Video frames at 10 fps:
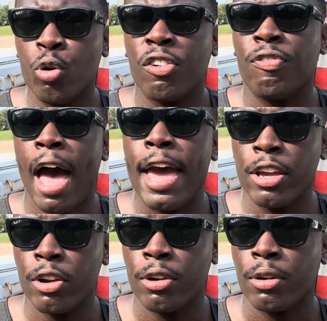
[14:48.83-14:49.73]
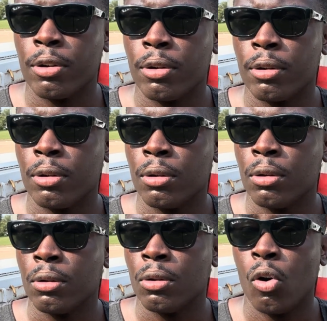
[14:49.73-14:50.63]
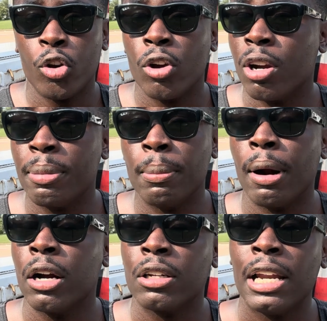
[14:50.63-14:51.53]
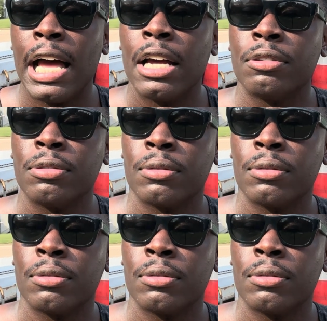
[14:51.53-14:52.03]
the fire, or you're gonna be burned alive.